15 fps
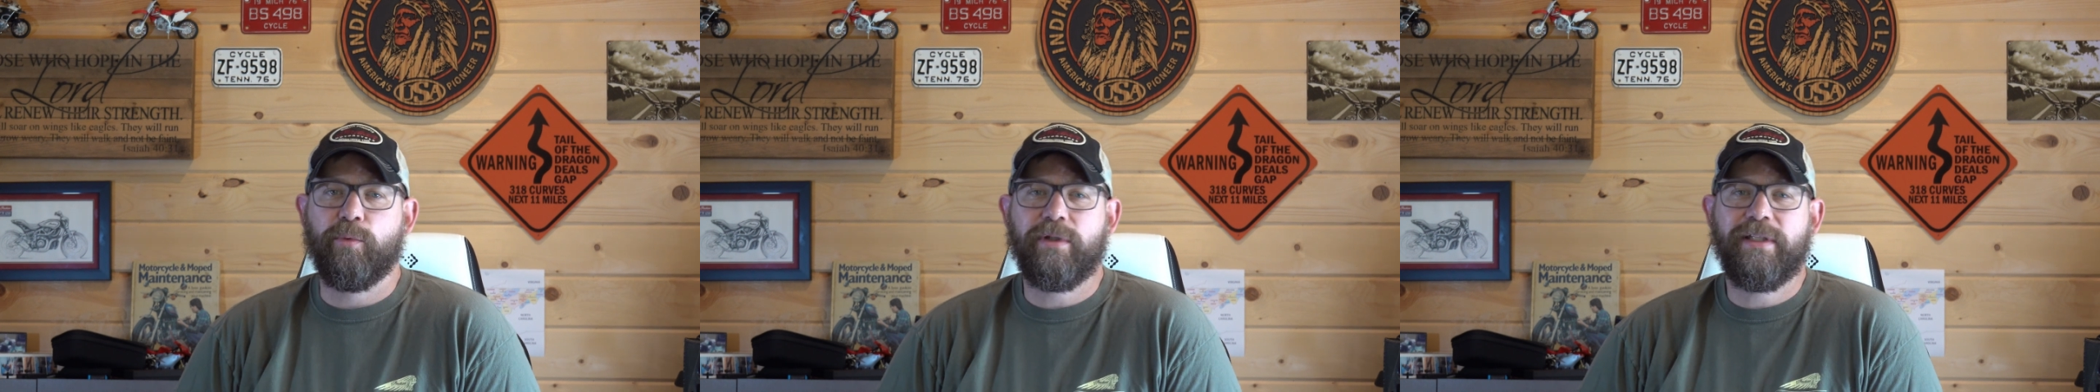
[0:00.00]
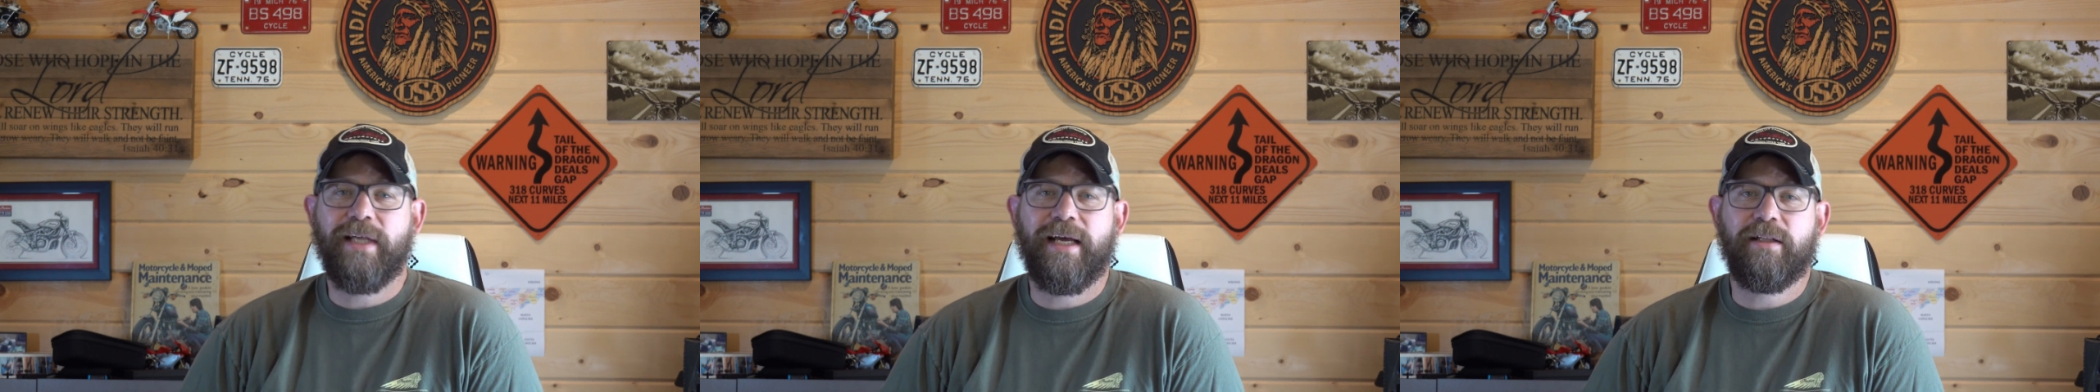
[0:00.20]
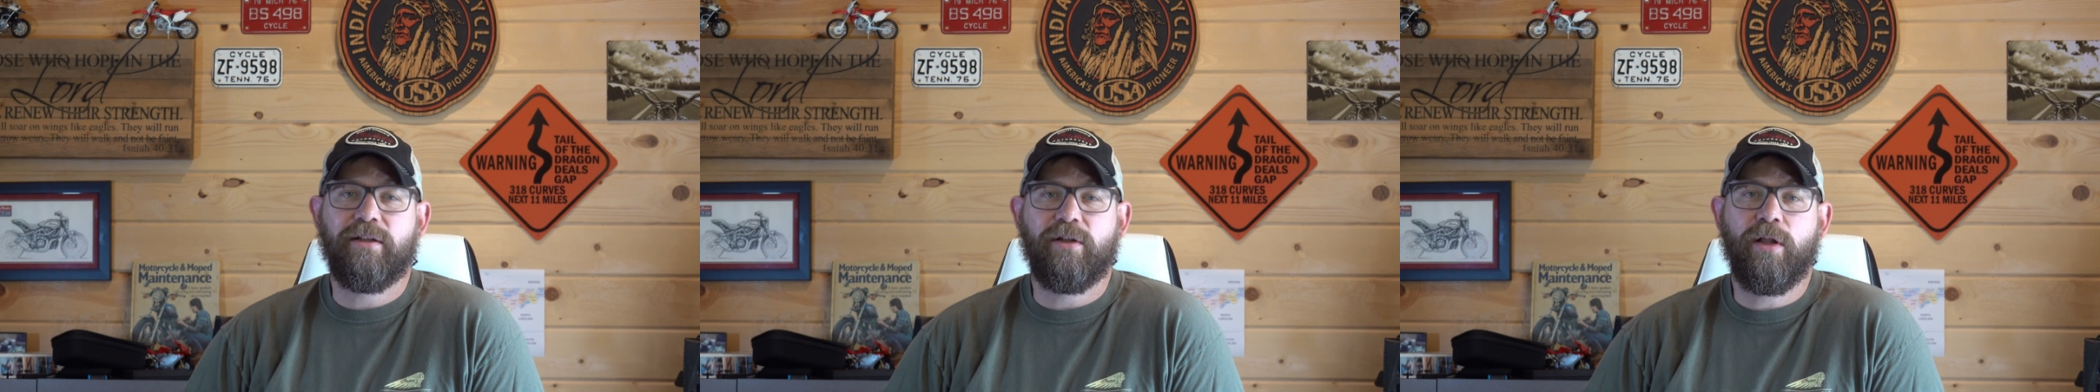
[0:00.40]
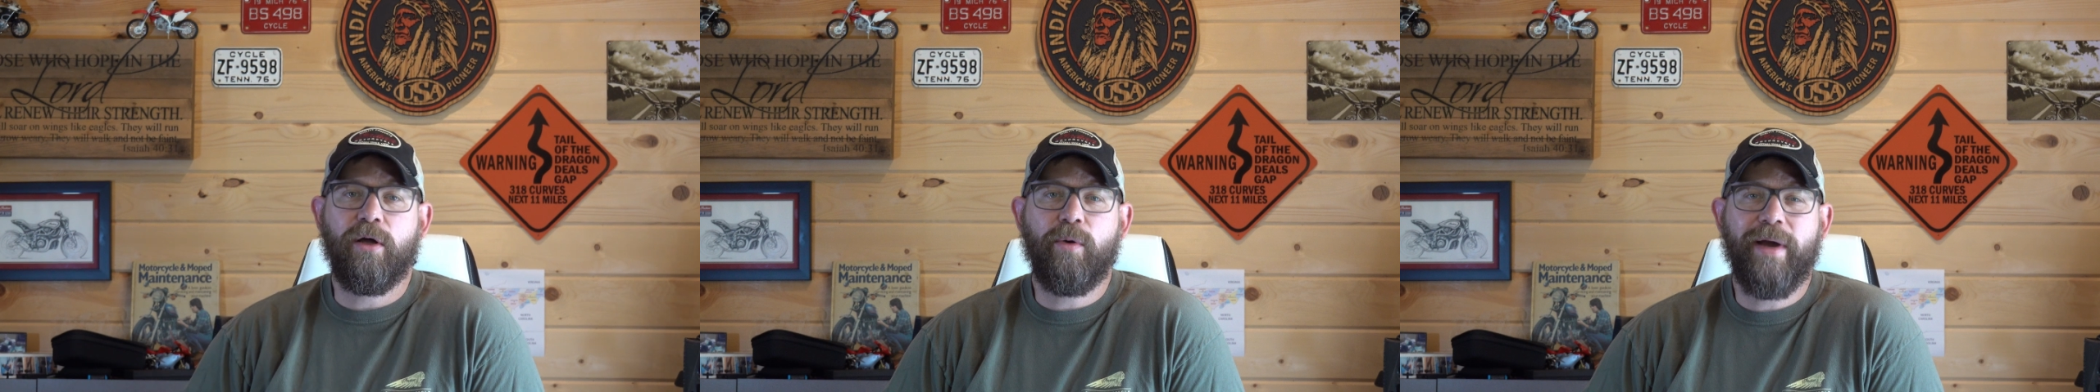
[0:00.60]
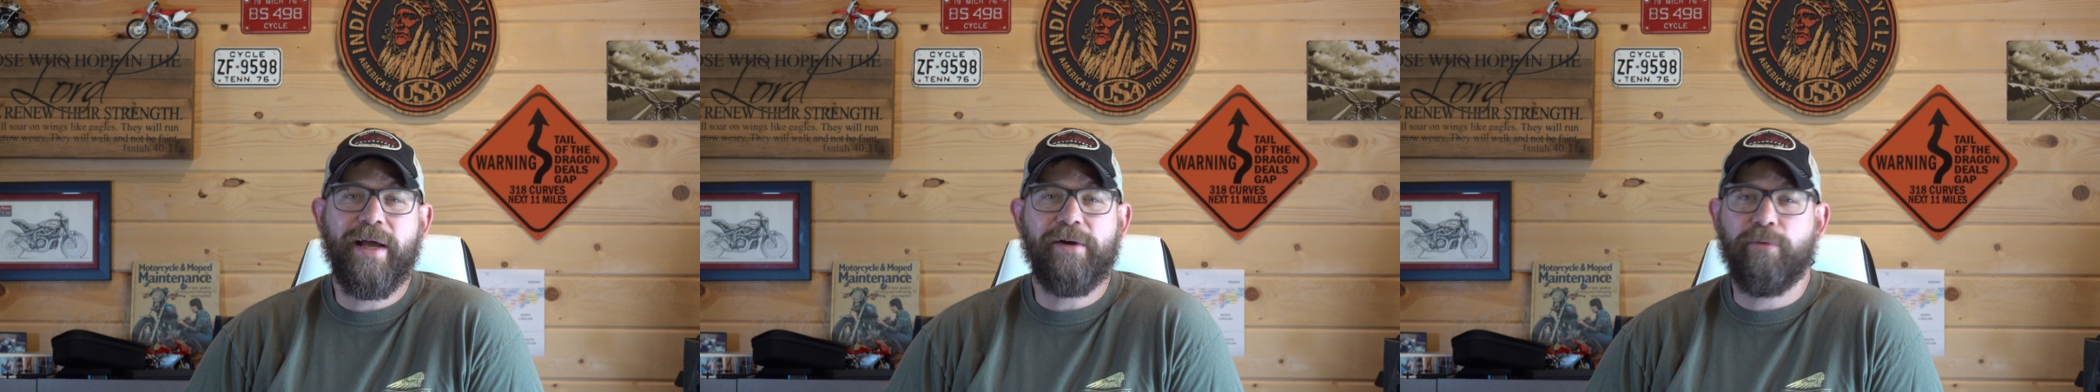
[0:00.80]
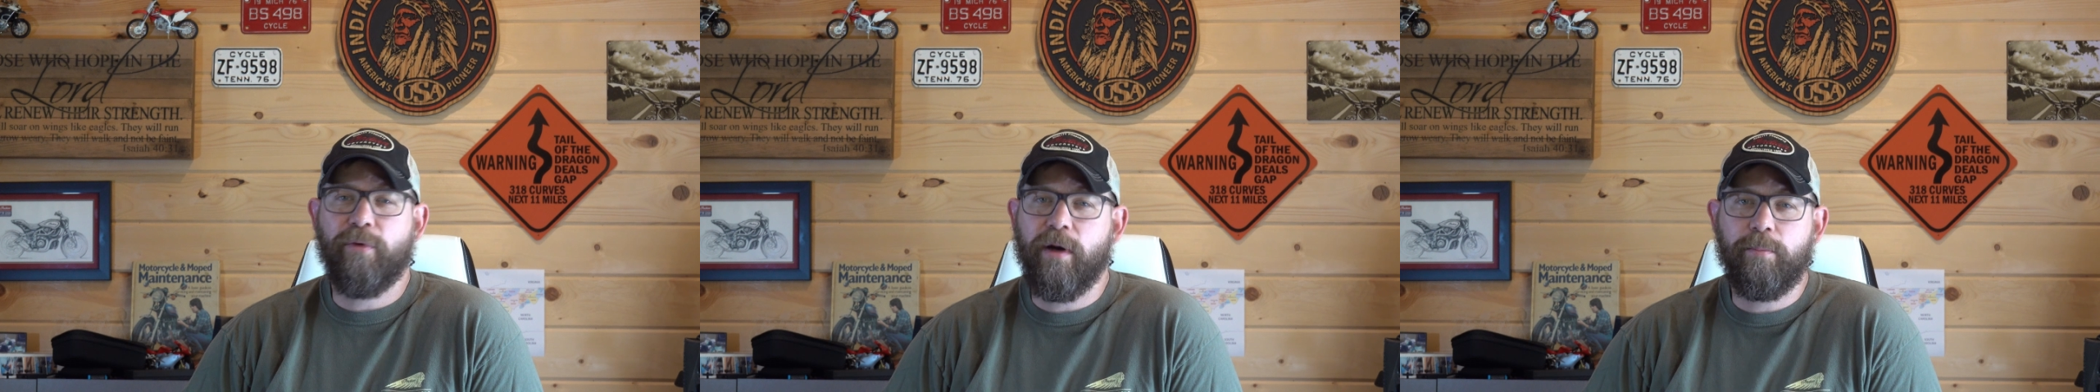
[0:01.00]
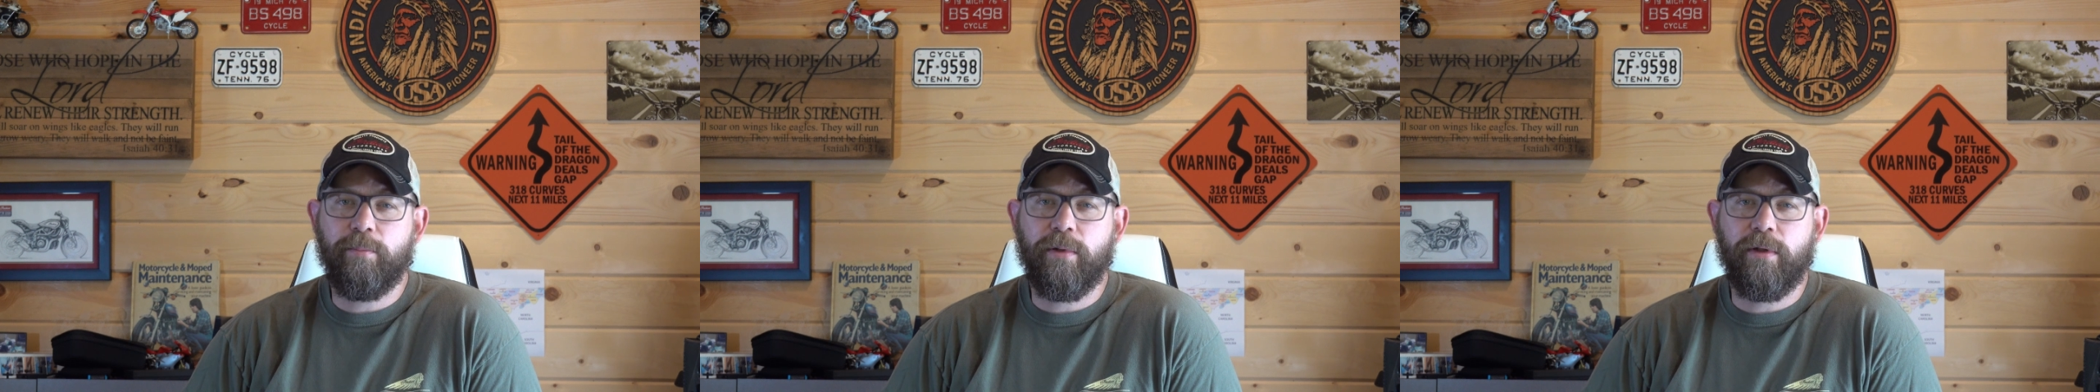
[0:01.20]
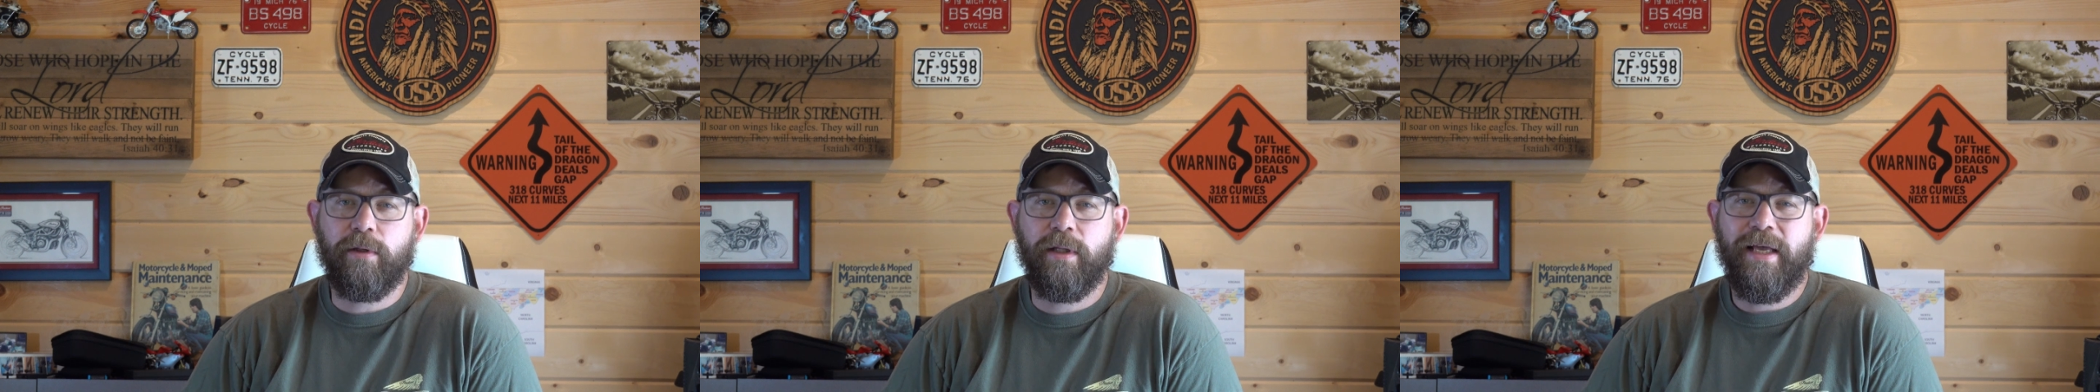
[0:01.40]
with that low-end
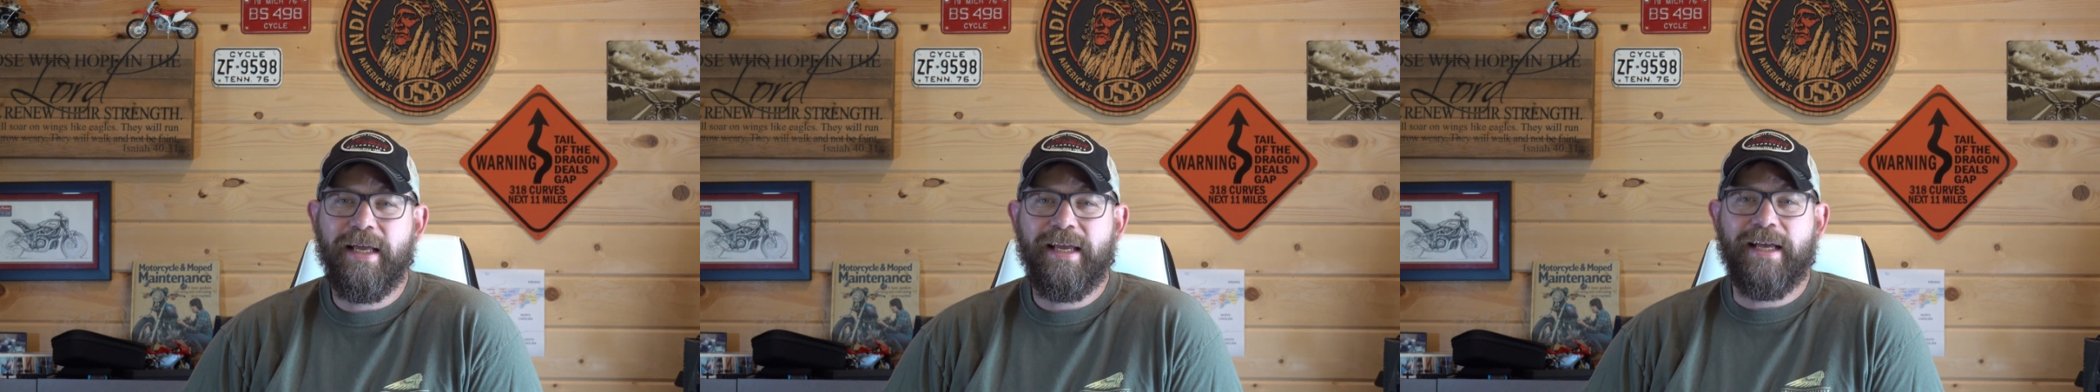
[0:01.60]
rumble